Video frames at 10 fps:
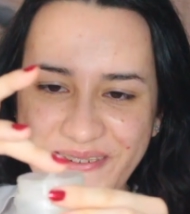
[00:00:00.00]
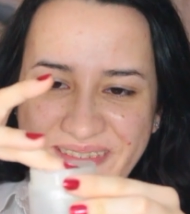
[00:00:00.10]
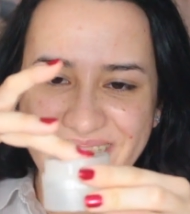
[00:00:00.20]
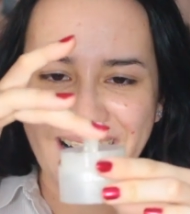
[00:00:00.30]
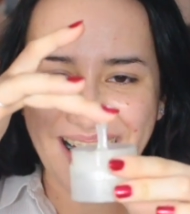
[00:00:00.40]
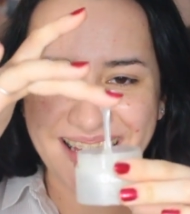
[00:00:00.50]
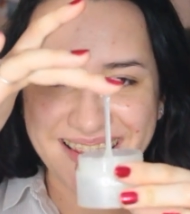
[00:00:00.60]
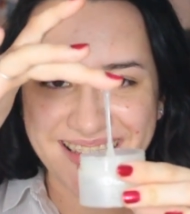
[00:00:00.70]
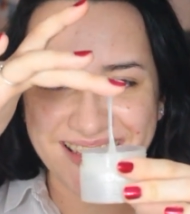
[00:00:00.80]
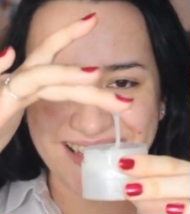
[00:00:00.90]
What?
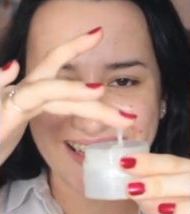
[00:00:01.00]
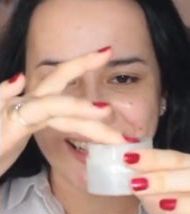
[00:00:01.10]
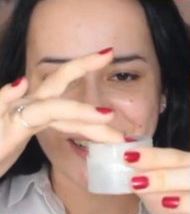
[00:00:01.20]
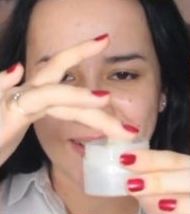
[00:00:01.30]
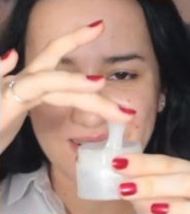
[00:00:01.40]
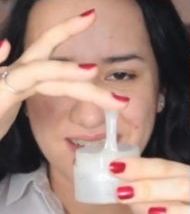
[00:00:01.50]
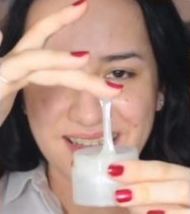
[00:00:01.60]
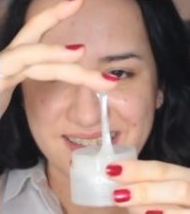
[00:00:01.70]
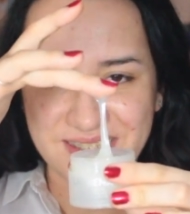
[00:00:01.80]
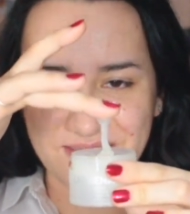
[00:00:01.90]

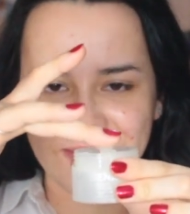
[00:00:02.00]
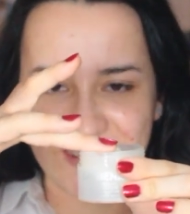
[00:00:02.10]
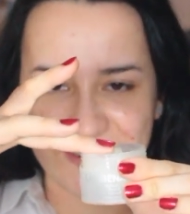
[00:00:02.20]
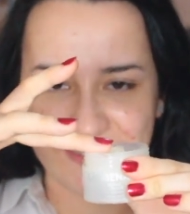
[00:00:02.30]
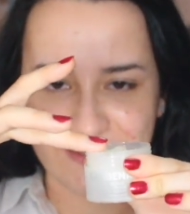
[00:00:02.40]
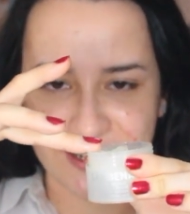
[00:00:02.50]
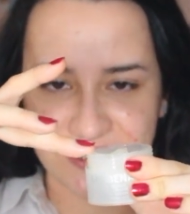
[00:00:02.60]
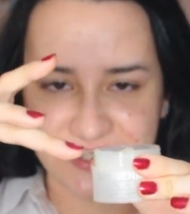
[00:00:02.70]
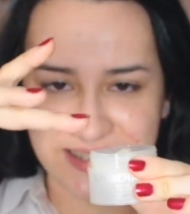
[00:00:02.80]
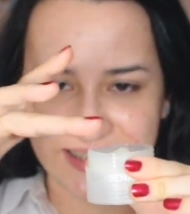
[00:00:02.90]
That's a very weird
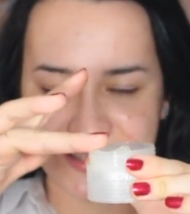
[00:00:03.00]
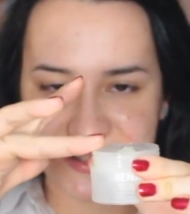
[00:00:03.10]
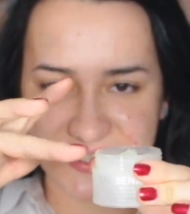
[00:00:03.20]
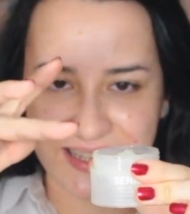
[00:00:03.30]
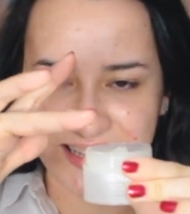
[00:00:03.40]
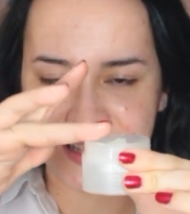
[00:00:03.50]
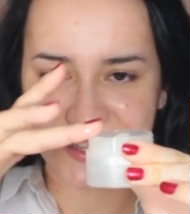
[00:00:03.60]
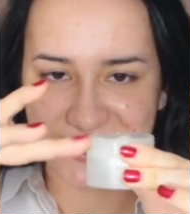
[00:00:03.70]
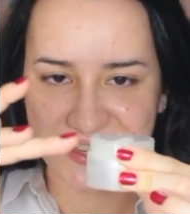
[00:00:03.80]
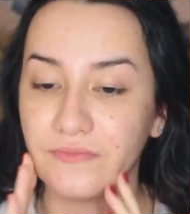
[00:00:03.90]
consistency.
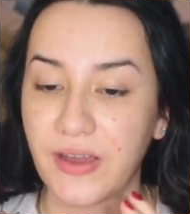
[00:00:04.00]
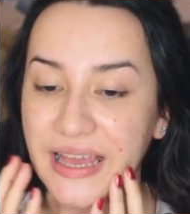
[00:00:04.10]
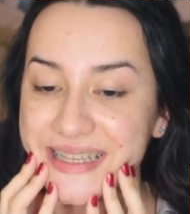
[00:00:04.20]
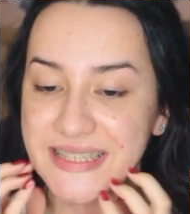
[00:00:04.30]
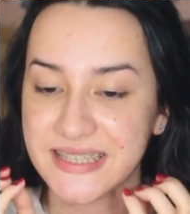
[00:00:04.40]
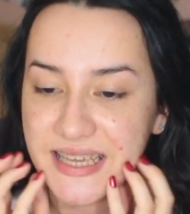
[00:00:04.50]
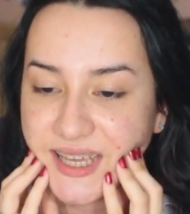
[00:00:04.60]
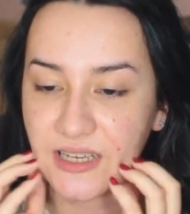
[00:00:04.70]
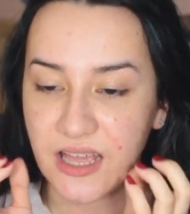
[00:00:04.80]
My skin